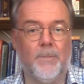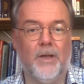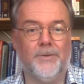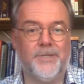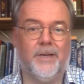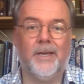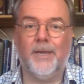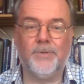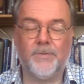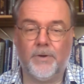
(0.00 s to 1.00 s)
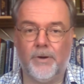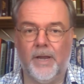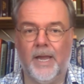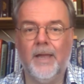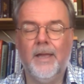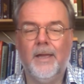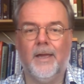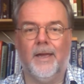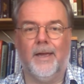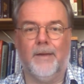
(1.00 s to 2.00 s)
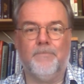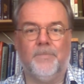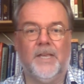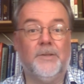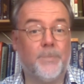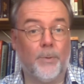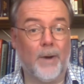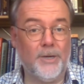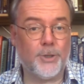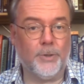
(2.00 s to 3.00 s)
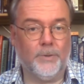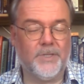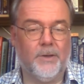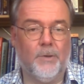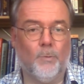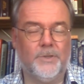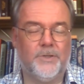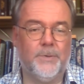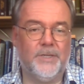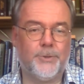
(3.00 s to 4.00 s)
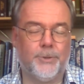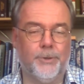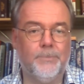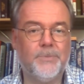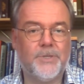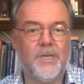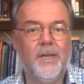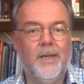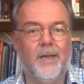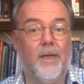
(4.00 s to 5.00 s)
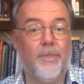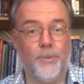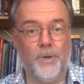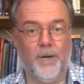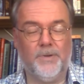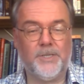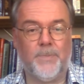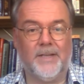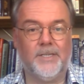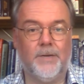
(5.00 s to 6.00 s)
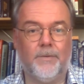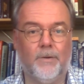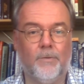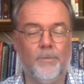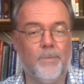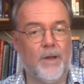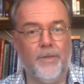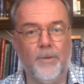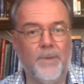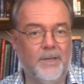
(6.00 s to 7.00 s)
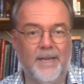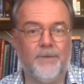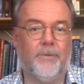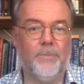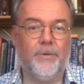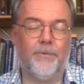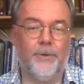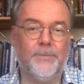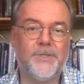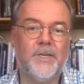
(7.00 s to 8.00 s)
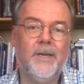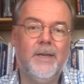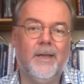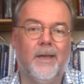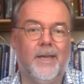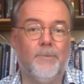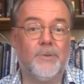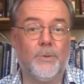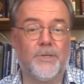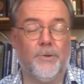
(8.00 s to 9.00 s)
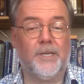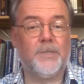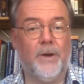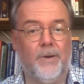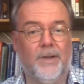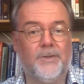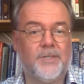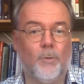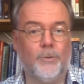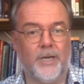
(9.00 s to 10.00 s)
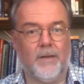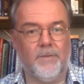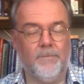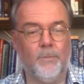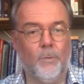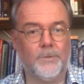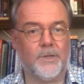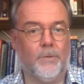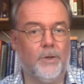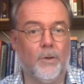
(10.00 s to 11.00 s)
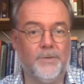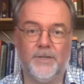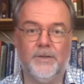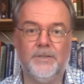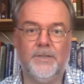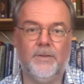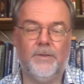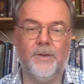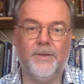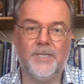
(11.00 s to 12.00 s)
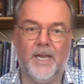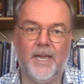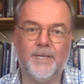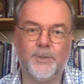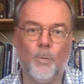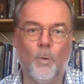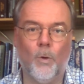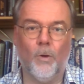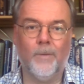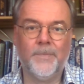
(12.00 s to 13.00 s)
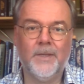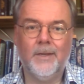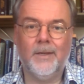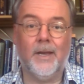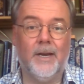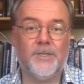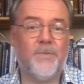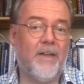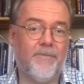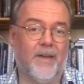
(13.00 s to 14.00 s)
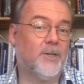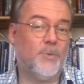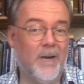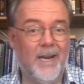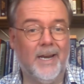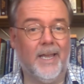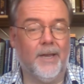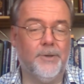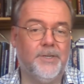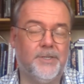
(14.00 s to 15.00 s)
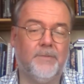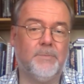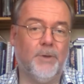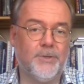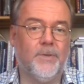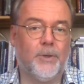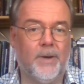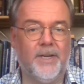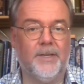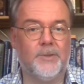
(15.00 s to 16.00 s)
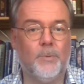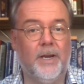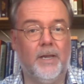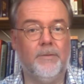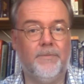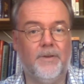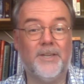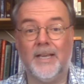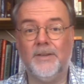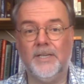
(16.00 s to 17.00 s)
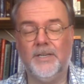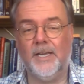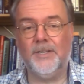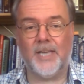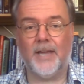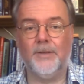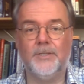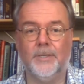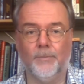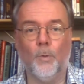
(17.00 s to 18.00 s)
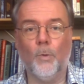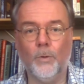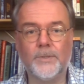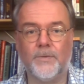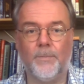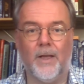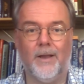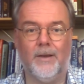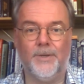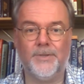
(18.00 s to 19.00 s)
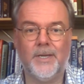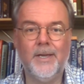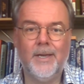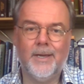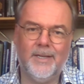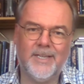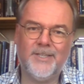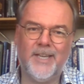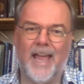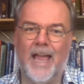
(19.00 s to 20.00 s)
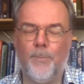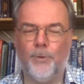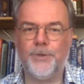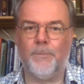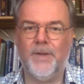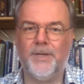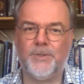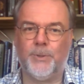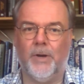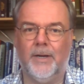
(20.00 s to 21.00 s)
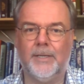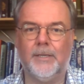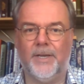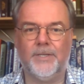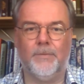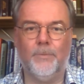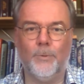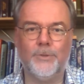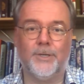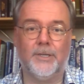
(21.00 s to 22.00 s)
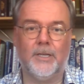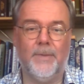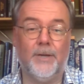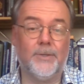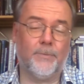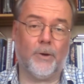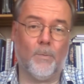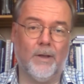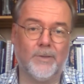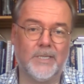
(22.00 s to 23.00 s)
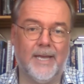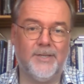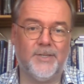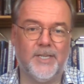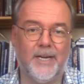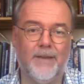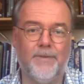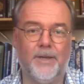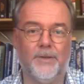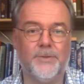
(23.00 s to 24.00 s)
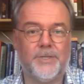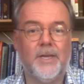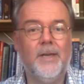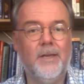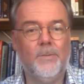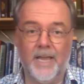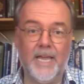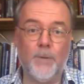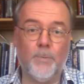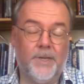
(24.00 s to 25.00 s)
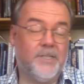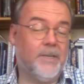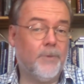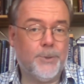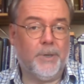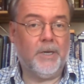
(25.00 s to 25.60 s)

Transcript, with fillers: commander. He was very um, inspirational to his, to his troops, uh, thoroughly respected for, by them and led from the front. Uh, he was also an experienced soldier, having fought on the continent in the Thirty Years' War. And it's Fairfax really who deserves much of the credit, winning the first and indeed second civil wars for Parliament, he tends to get airbrushed from history a little bit, unfortunately, because of Cromwell's later significance. And he, with his infantry